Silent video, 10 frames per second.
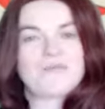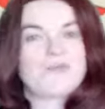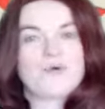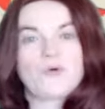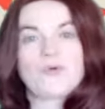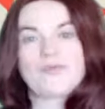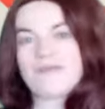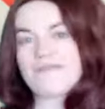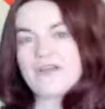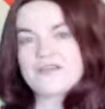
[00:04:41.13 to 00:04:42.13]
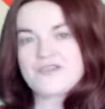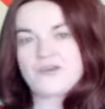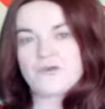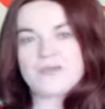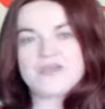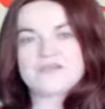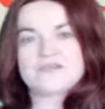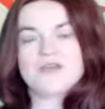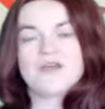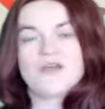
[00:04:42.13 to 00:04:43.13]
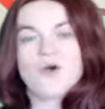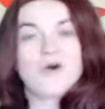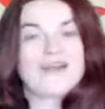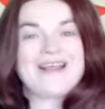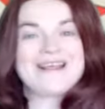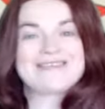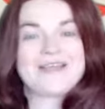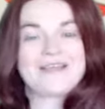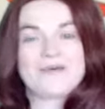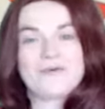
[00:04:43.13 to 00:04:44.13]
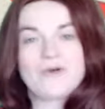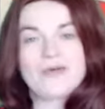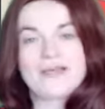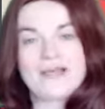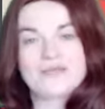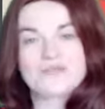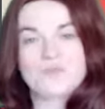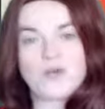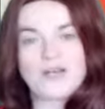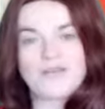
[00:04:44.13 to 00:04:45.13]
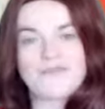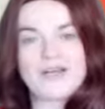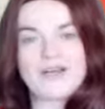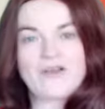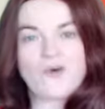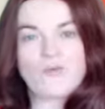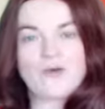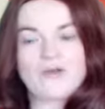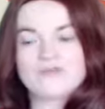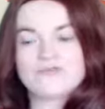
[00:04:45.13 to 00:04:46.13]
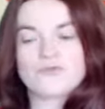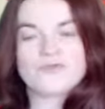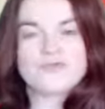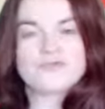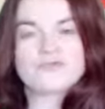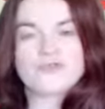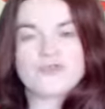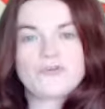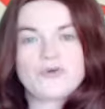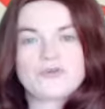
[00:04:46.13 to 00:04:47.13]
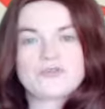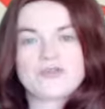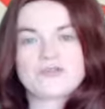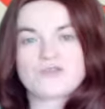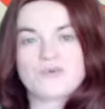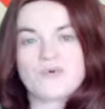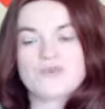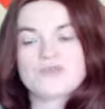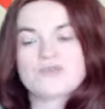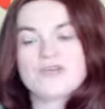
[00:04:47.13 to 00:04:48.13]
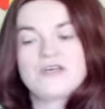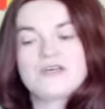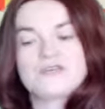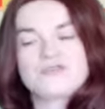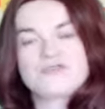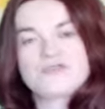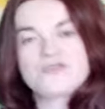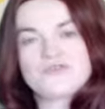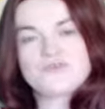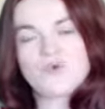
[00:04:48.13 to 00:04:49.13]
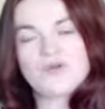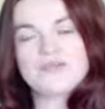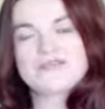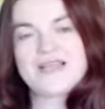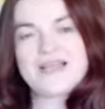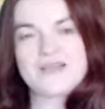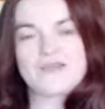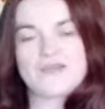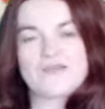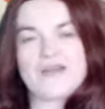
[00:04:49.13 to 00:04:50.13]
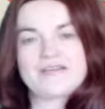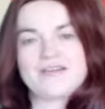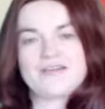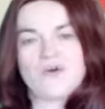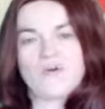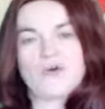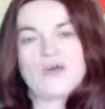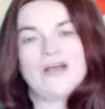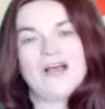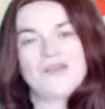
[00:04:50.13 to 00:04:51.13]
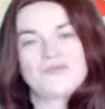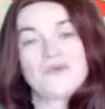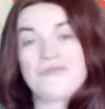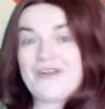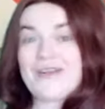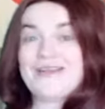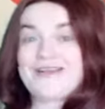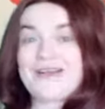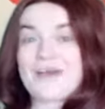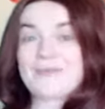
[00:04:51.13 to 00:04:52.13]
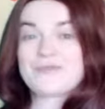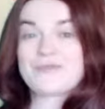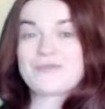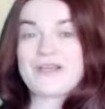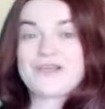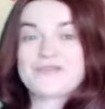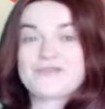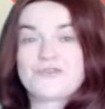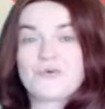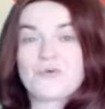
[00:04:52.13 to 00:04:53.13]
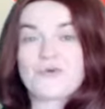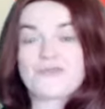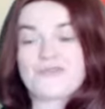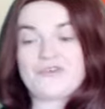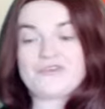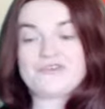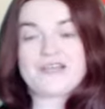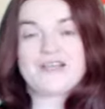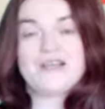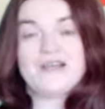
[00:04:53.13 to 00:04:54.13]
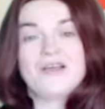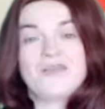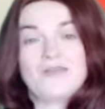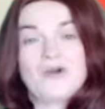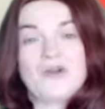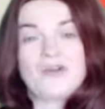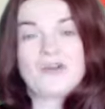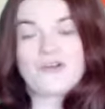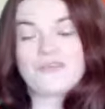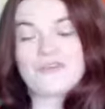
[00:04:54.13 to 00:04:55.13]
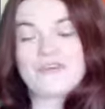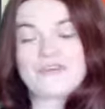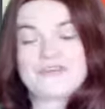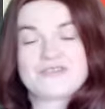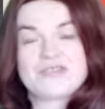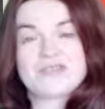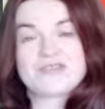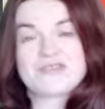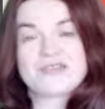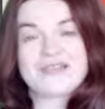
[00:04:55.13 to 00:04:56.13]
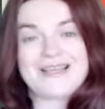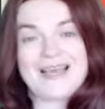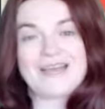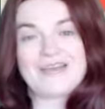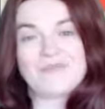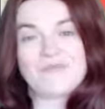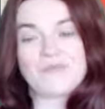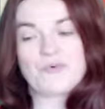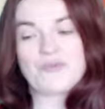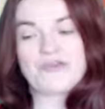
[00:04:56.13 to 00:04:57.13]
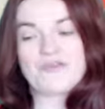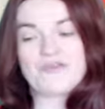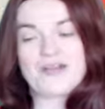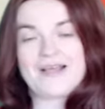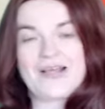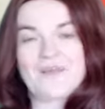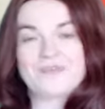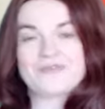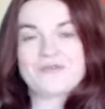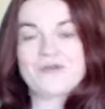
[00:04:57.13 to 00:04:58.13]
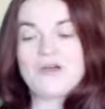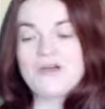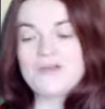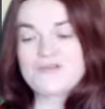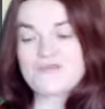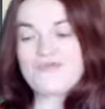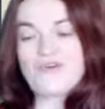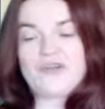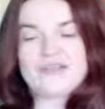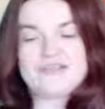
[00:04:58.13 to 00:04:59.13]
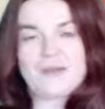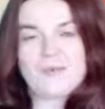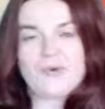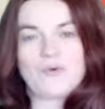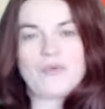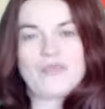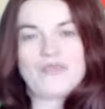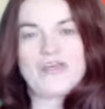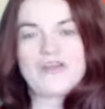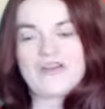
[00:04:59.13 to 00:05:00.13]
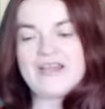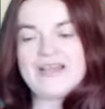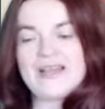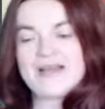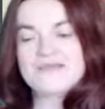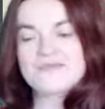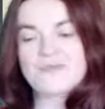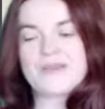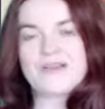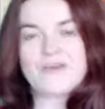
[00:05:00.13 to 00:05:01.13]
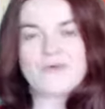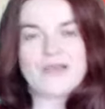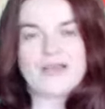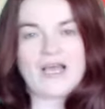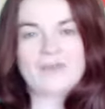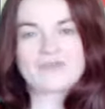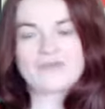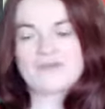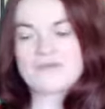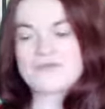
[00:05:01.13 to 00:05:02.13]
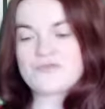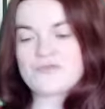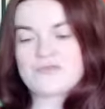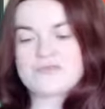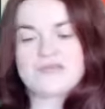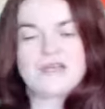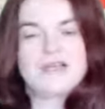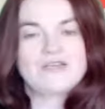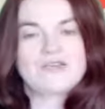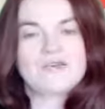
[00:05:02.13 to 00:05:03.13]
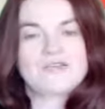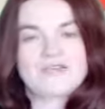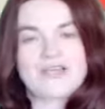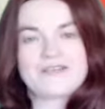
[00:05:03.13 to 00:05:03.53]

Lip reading: probably a fictional piece or any title gets 1 inverted comma. Don't use 2 because that's quotes. So just use 1 single inverted comma, and don't forget your capital letters. You don't want the first thing the marker or the reader sees is that you can't even be bothered giving it a capital. So for example, The Great Gatsby, they all get capital, so does dulce et